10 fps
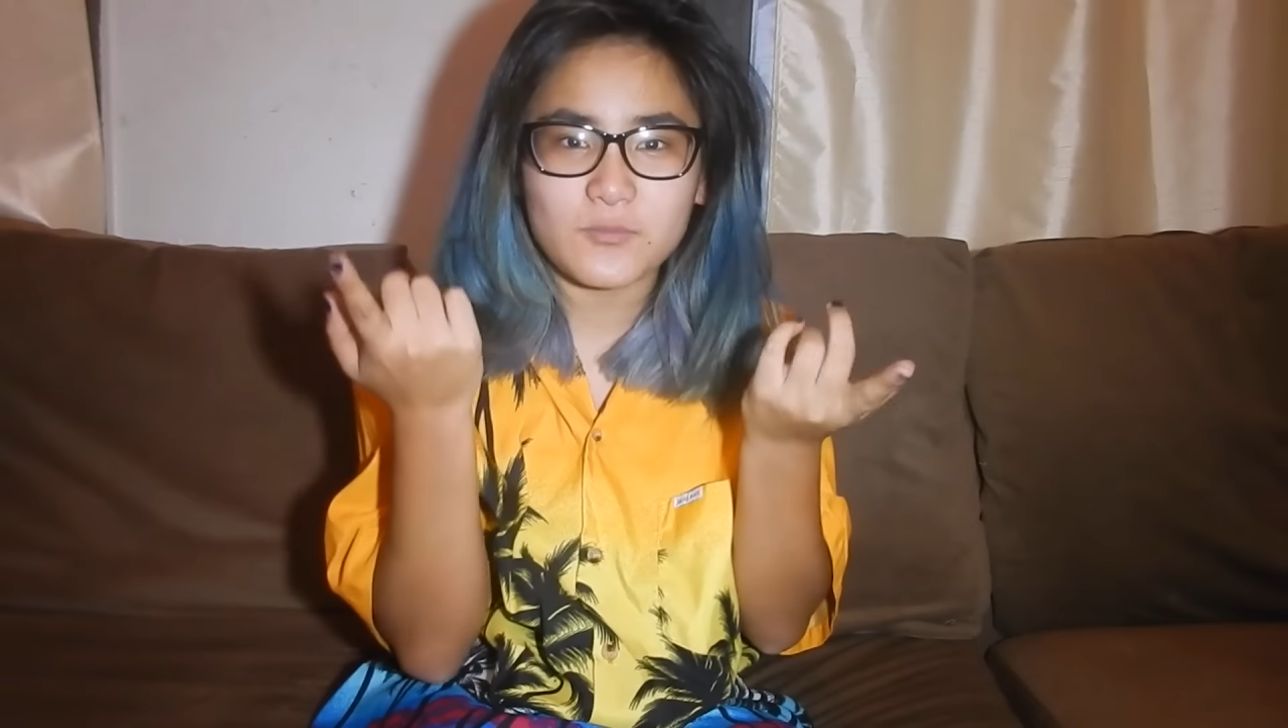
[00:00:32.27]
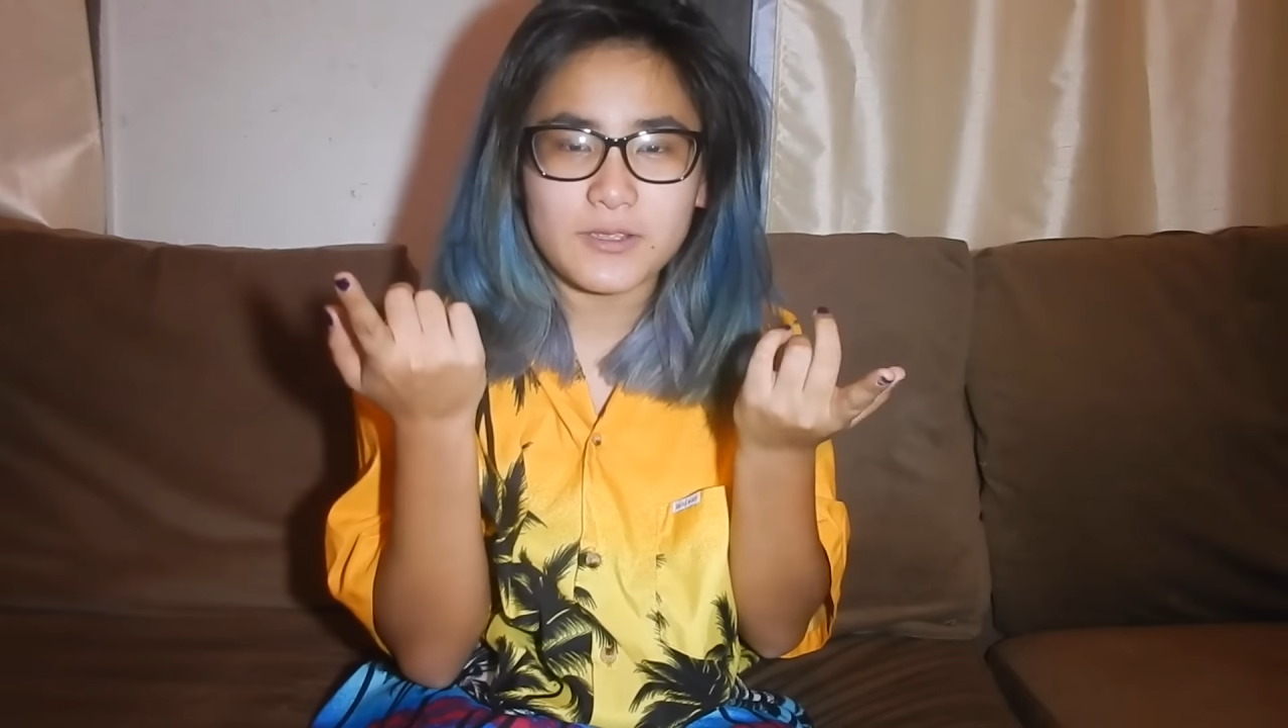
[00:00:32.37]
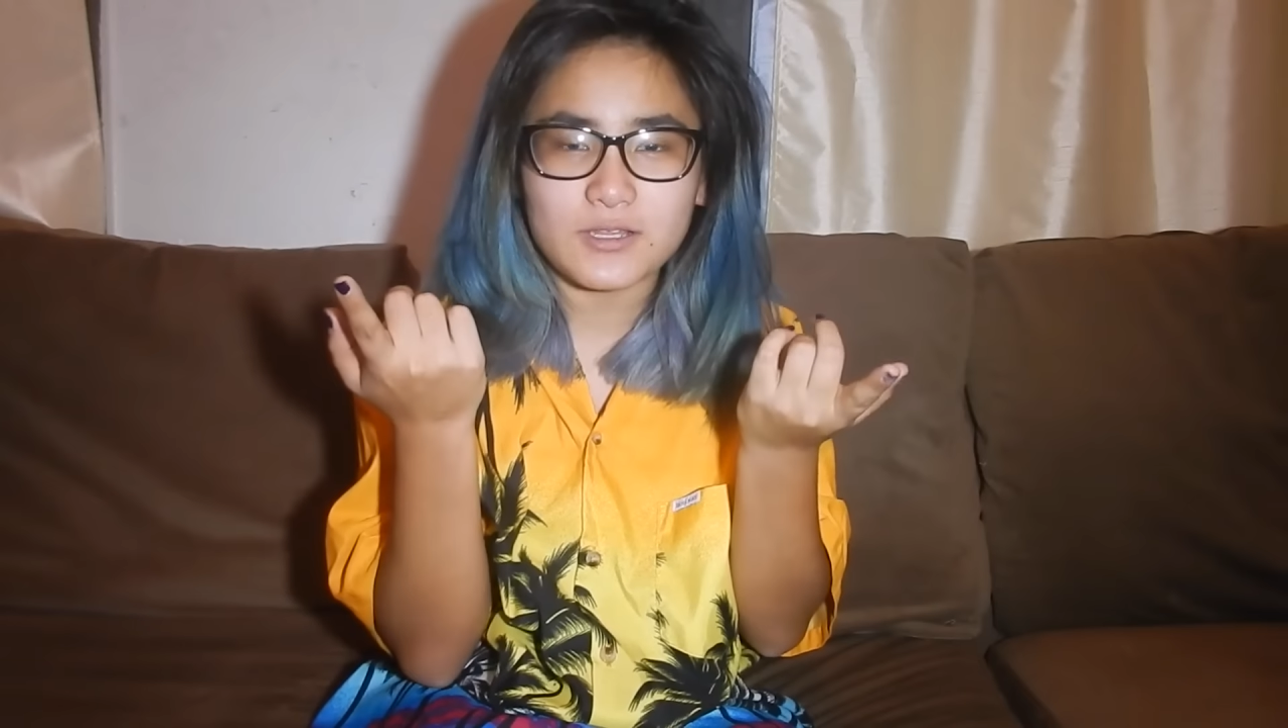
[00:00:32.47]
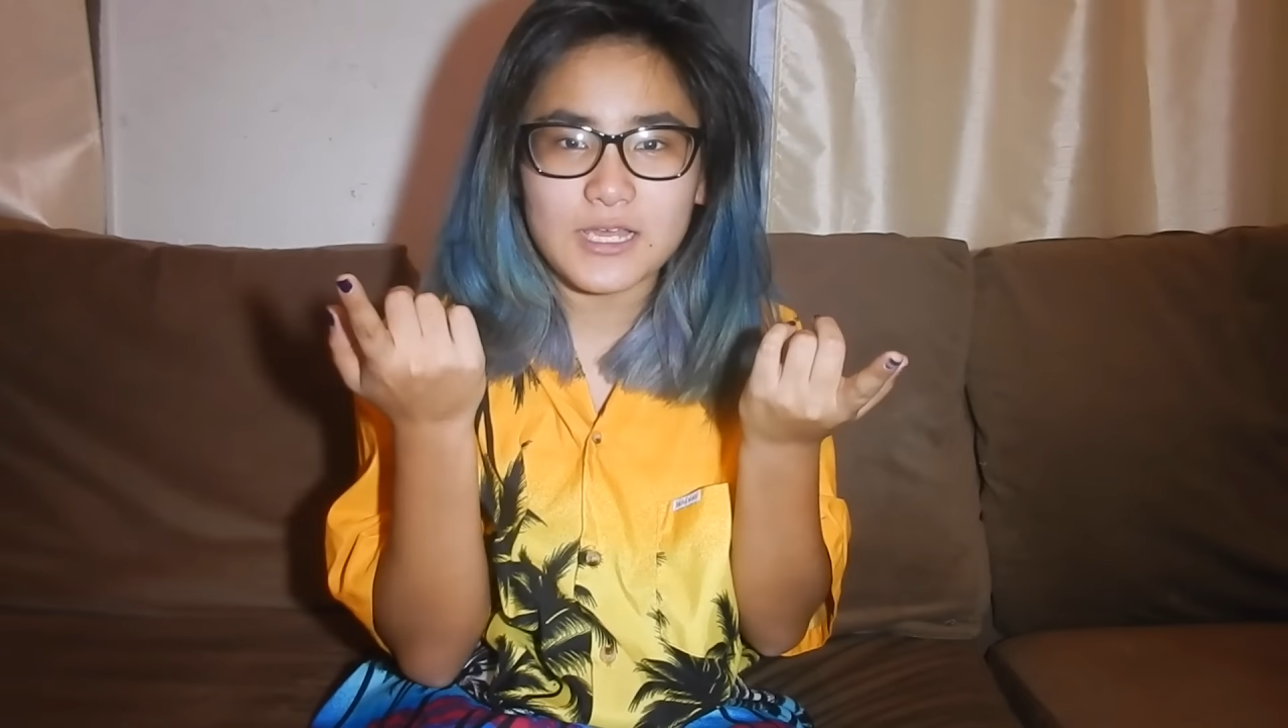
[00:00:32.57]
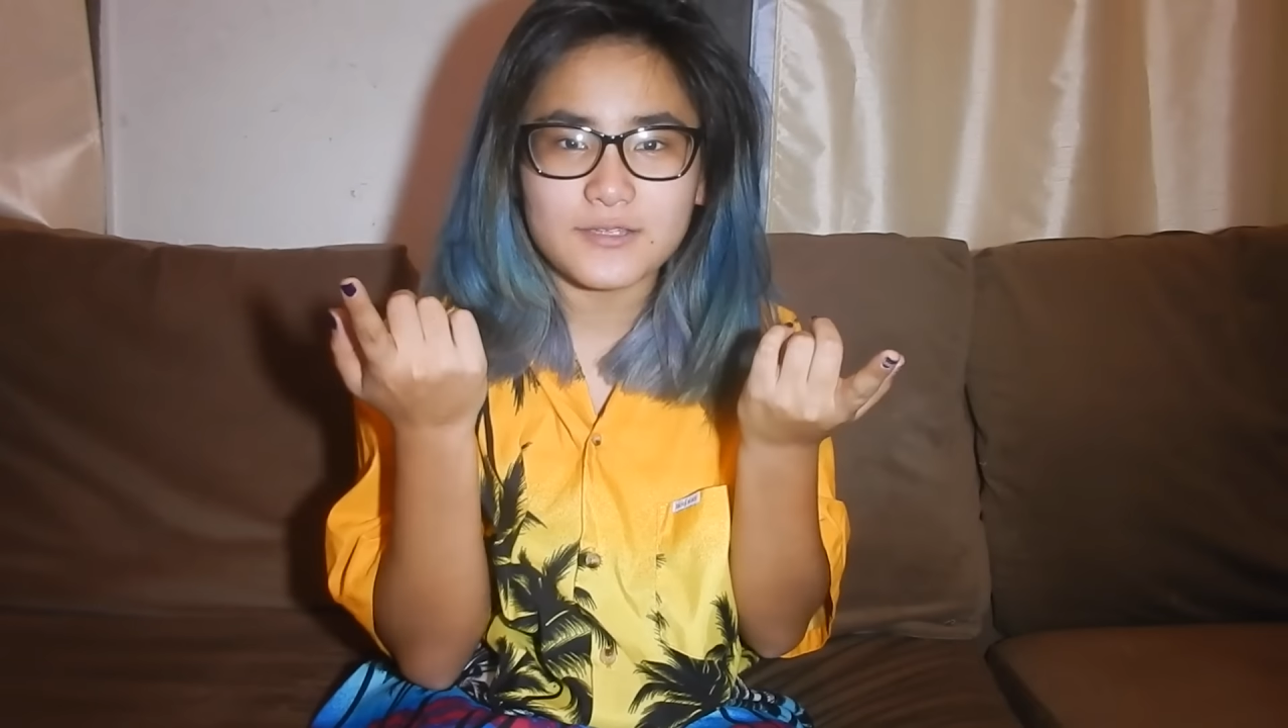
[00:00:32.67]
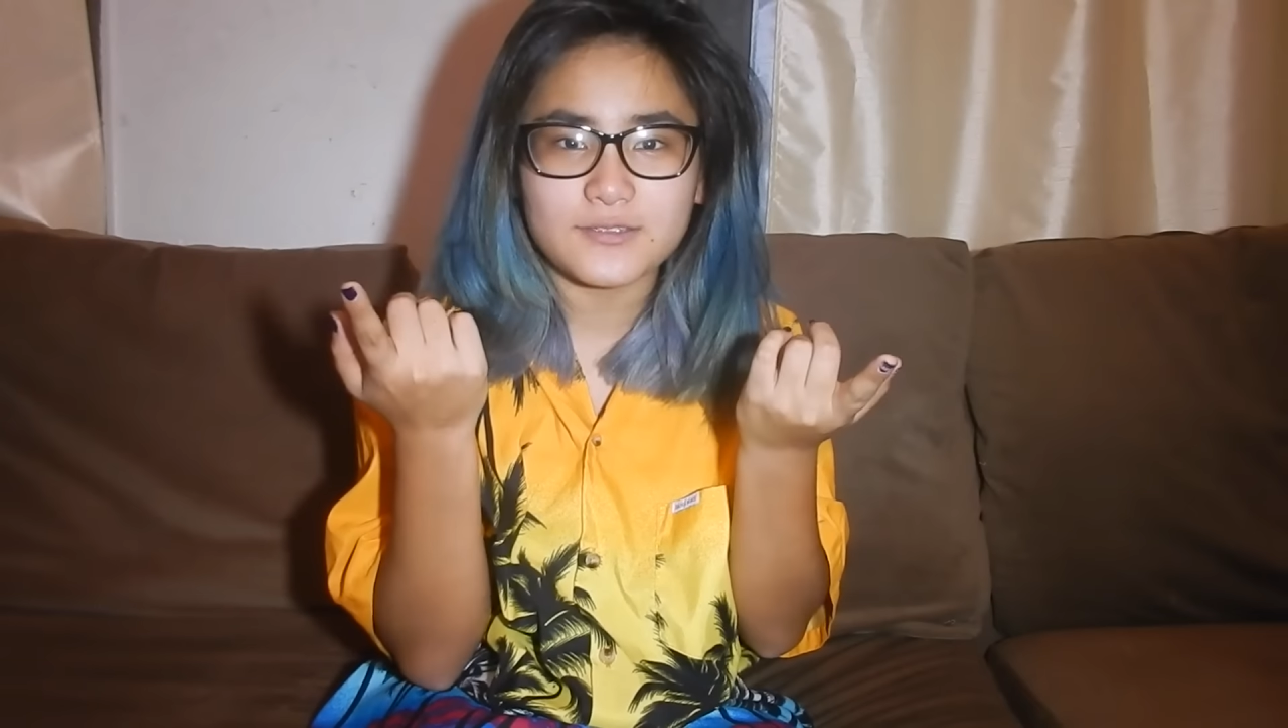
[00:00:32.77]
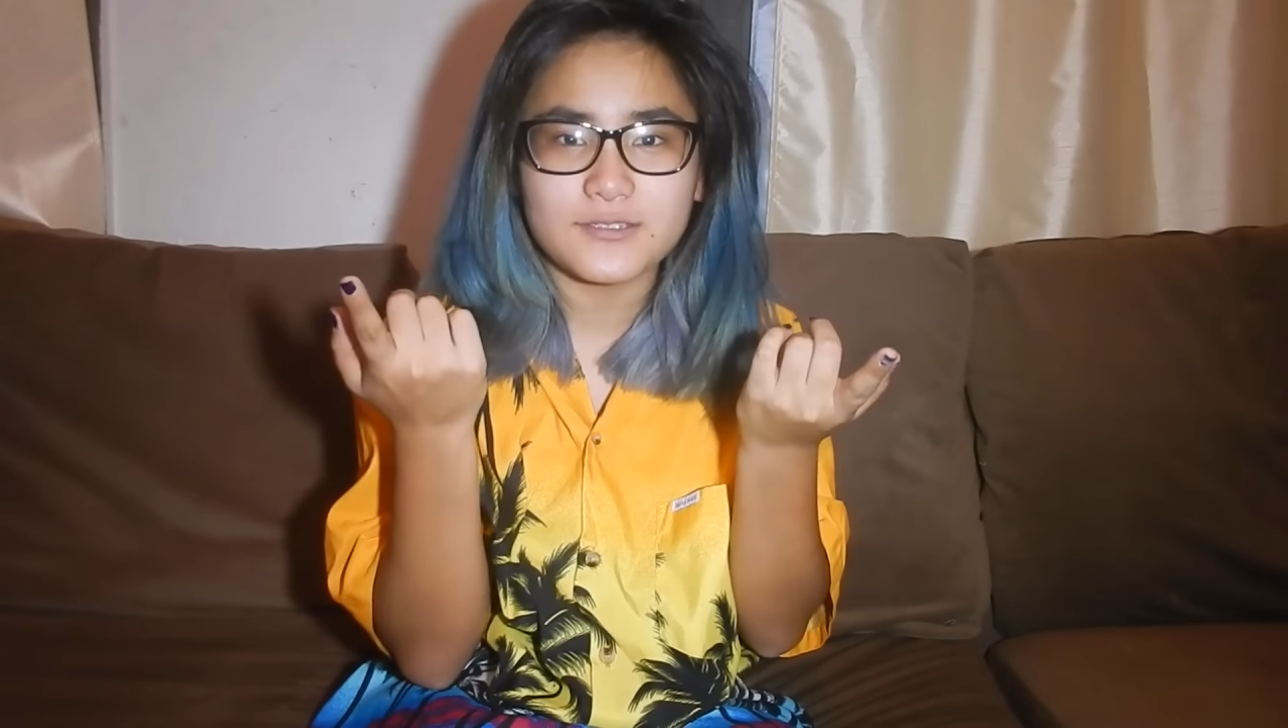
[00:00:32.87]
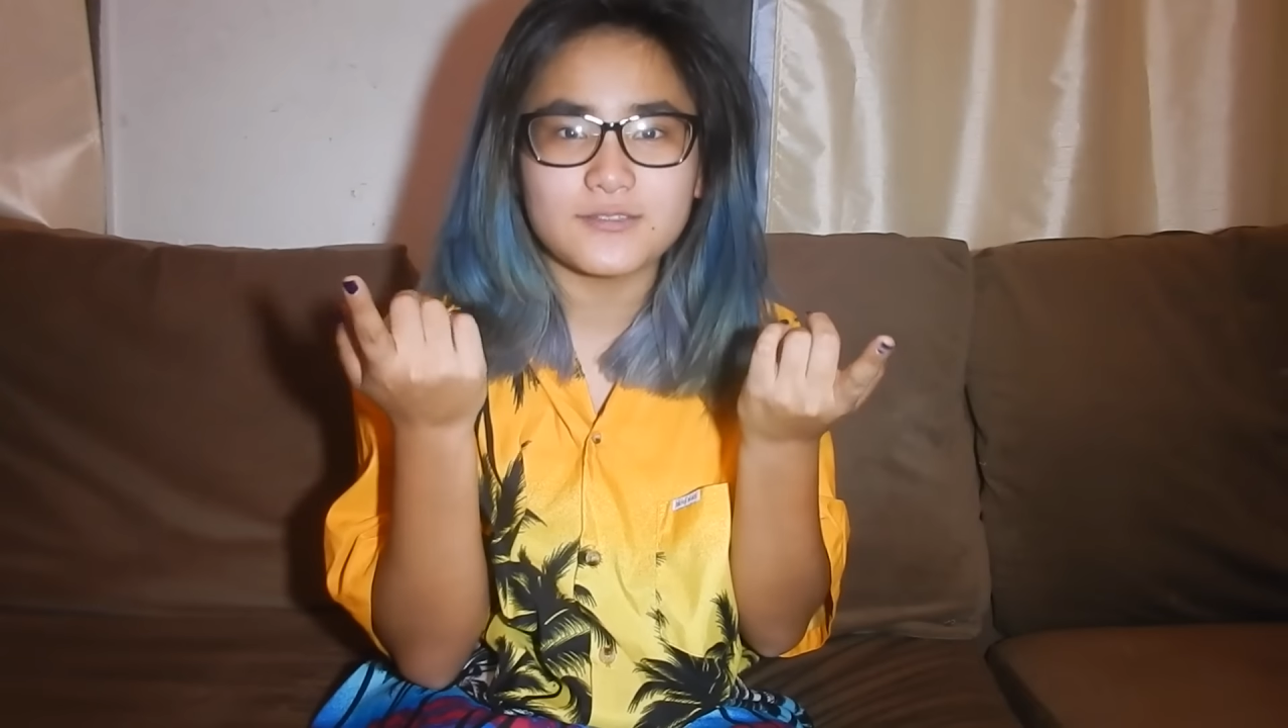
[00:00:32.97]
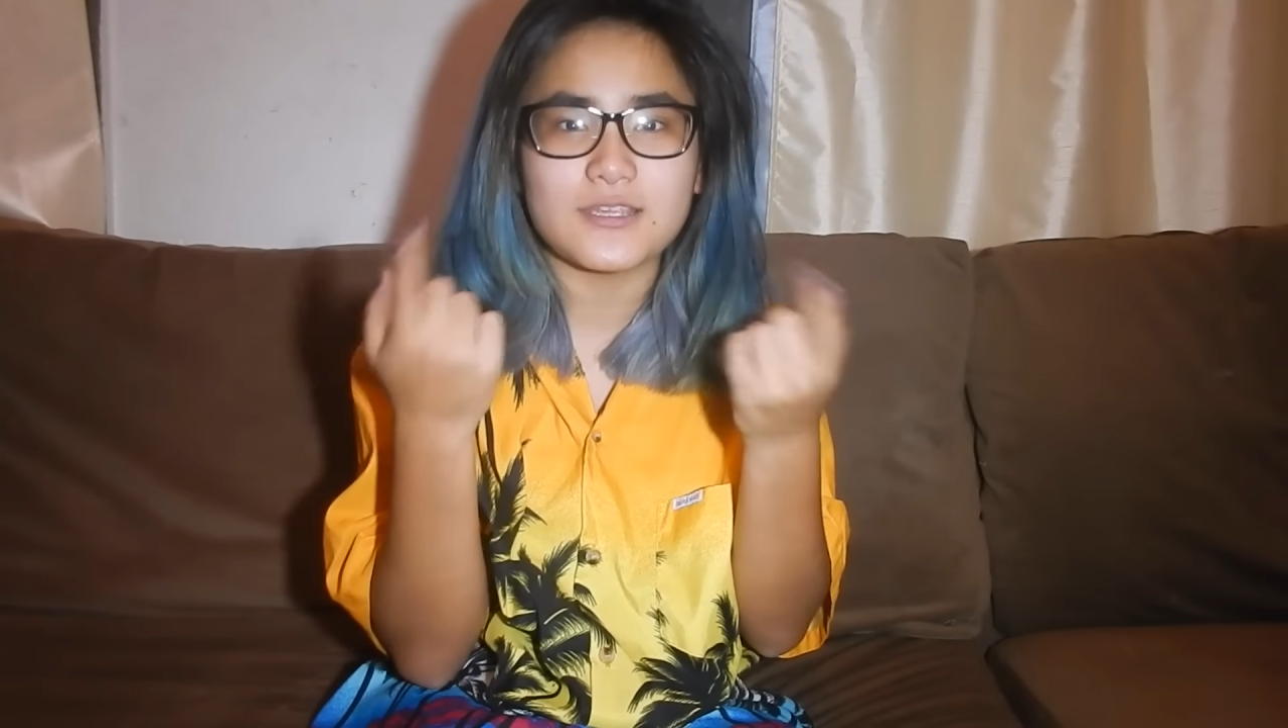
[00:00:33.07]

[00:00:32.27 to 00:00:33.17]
from my glasses,